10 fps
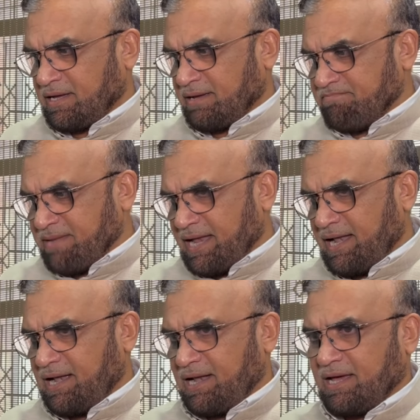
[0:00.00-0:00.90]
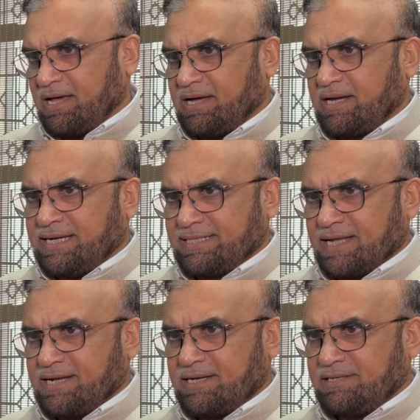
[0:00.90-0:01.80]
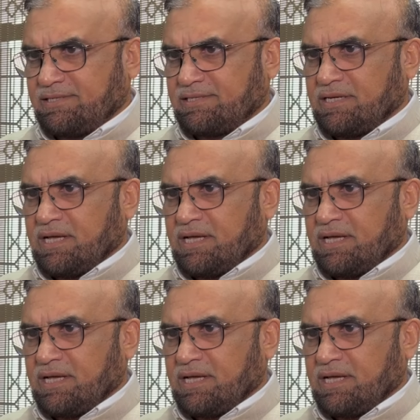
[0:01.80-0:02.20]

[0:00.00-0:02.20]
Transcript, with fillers: male uh, descendants.